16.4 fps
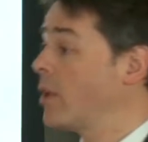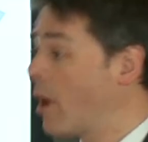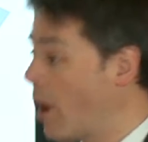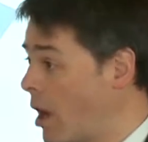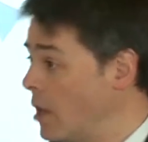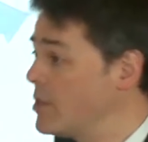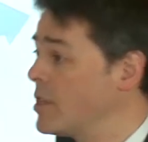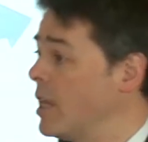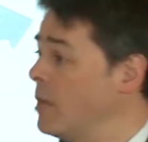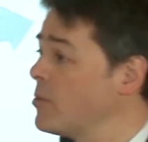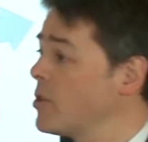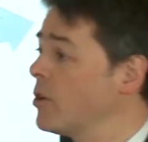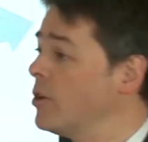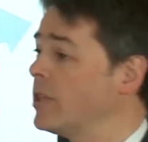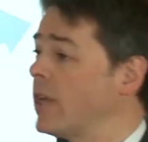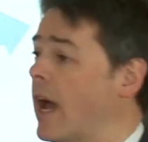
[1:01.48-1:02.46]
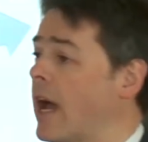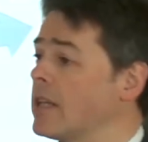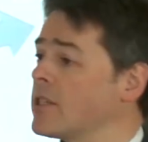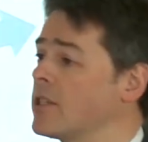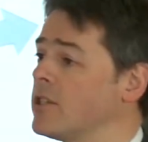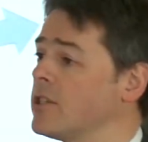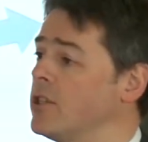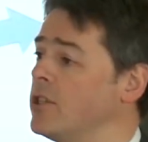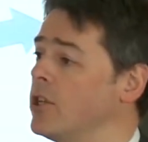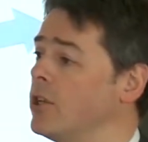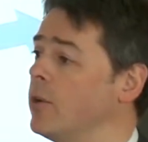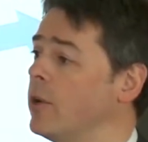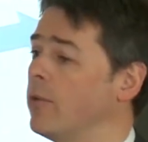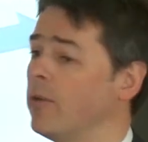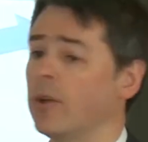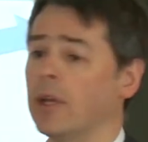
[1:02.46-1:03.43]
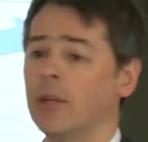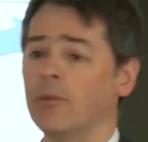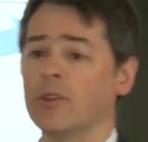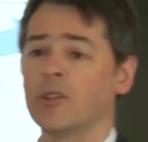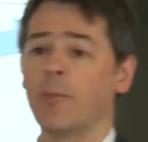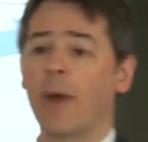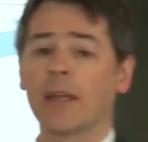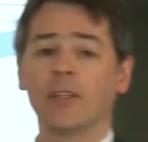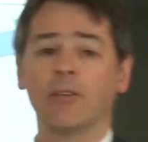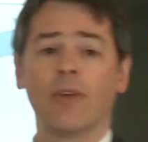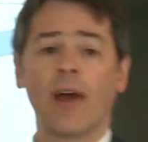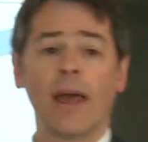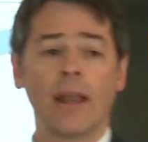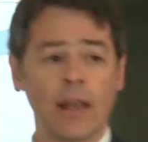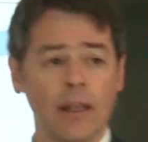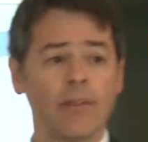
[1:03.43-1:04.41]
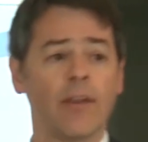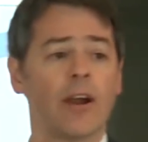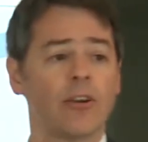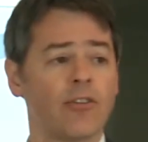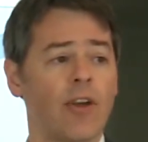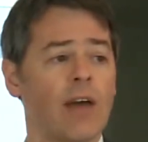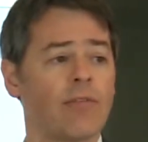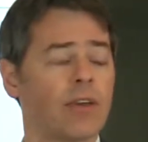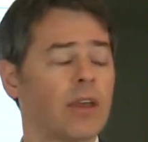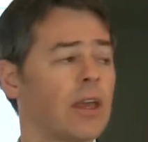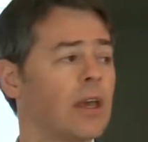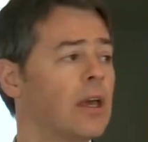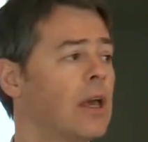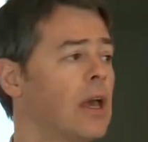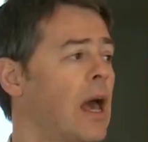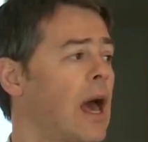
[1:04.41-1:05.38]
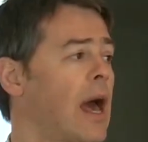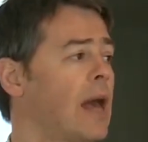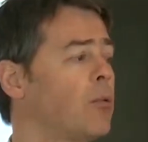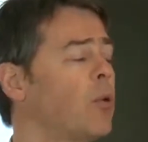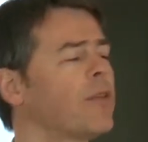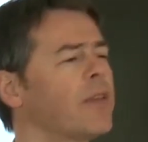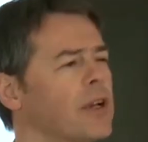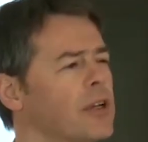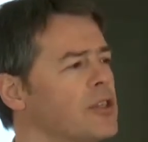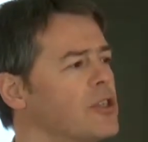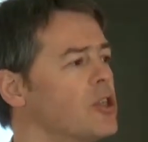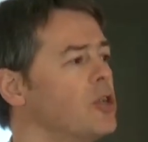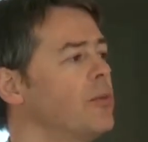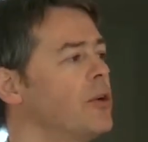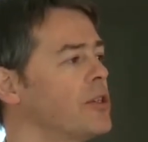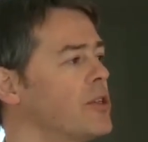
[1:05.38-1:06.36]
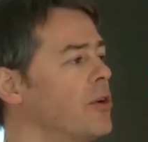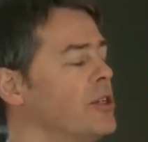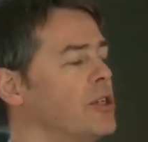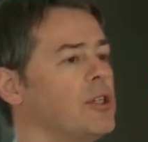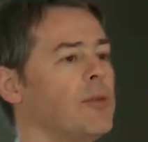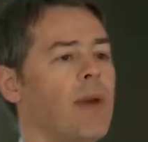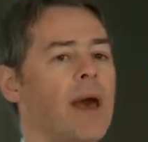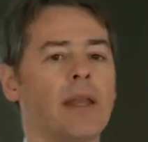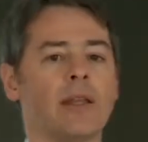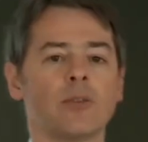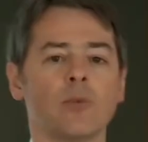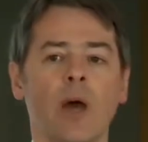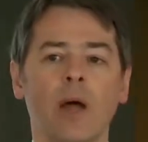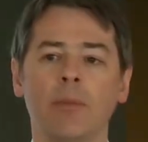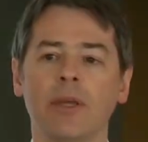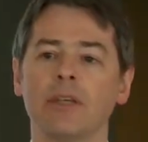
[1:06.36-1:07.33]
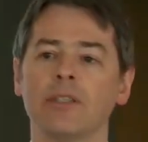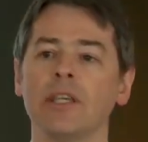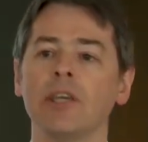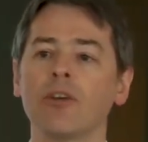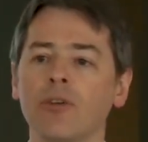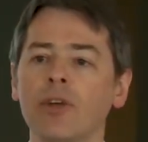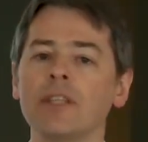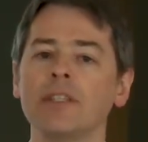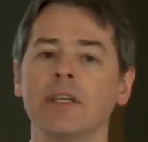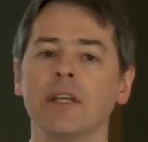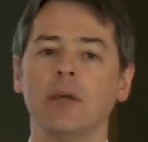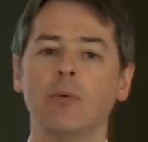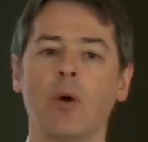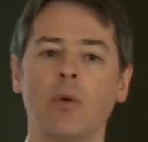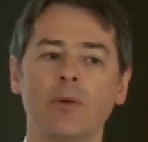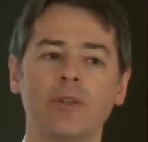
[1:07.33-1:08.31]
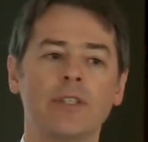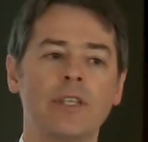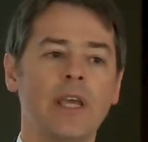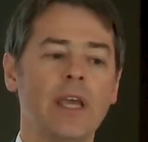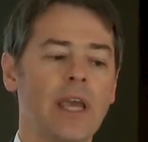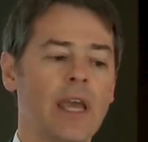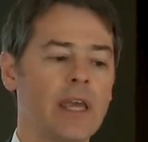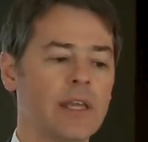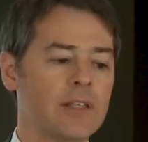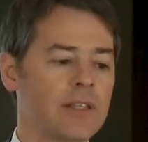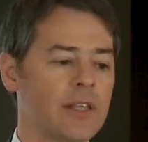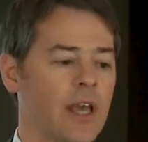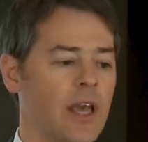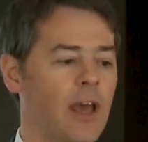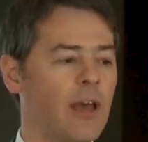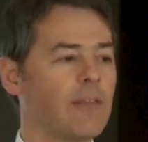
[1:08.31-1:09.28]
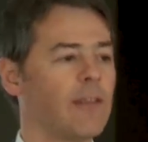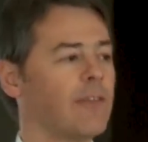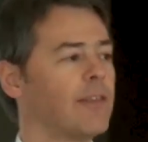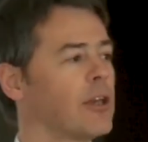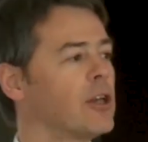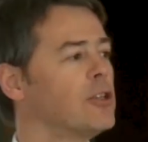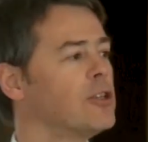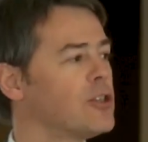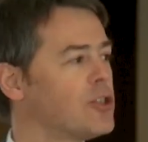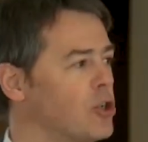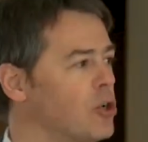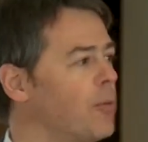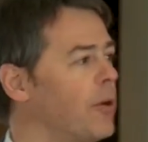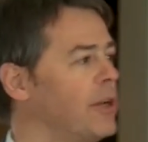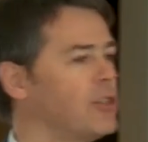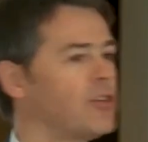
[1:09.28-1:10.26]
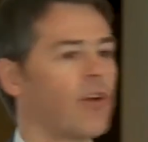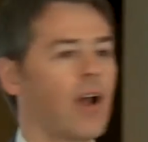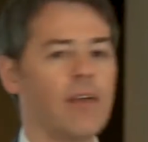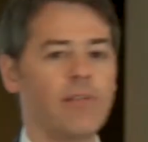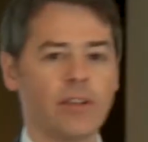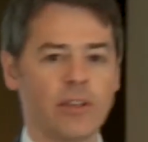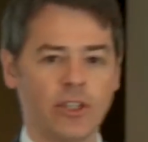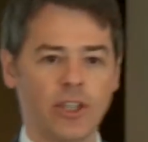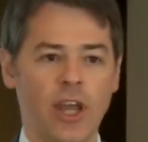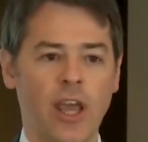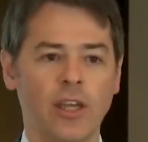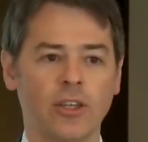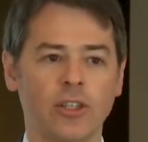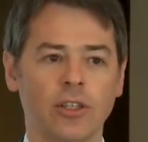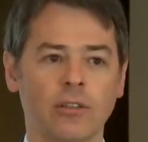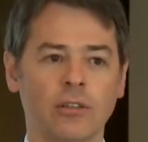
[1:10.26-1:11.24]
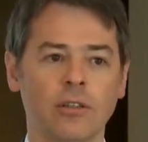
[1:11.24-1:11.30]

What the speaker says: the card schemes are going to ask us to do in respect of handling their traffic, and what the consumer is going to demand as well, because increasingly what we're seeing is that the consumer is driving the change.